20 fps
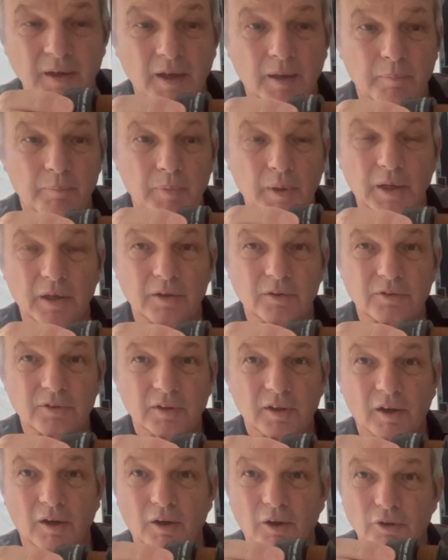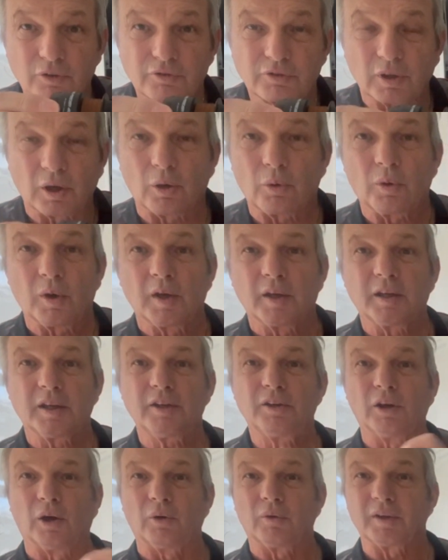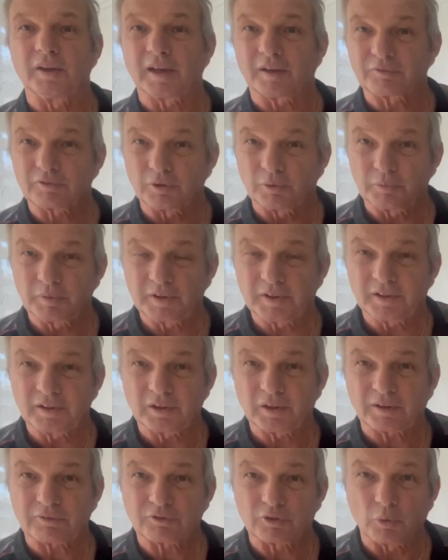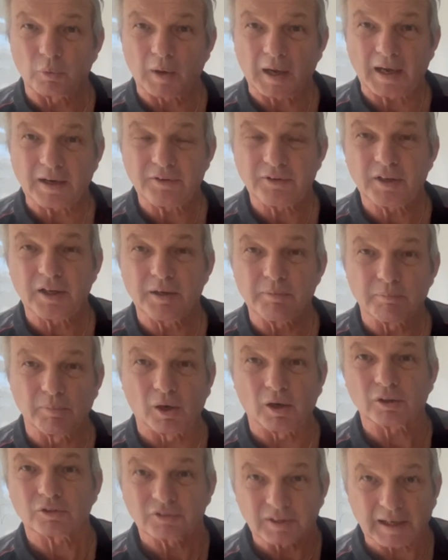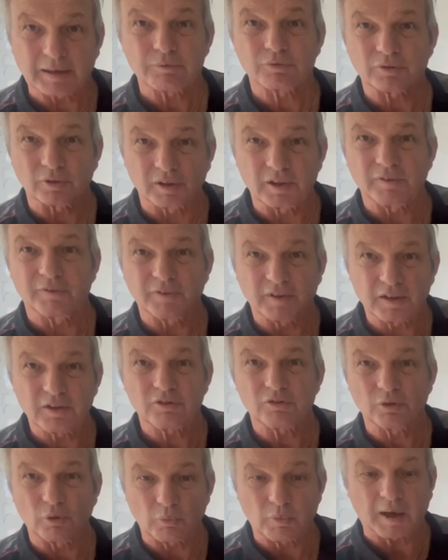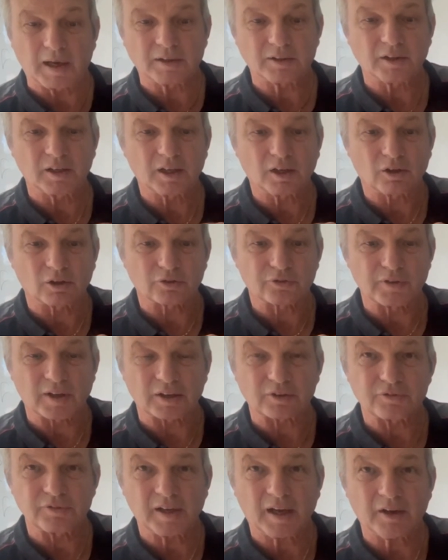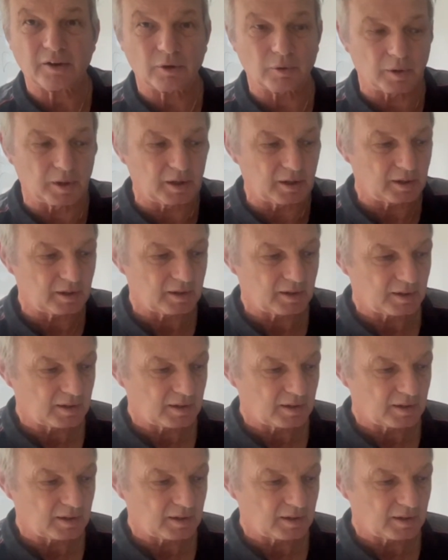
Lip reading: But also you have to wind in more times, so you finish up winding in because that's narrower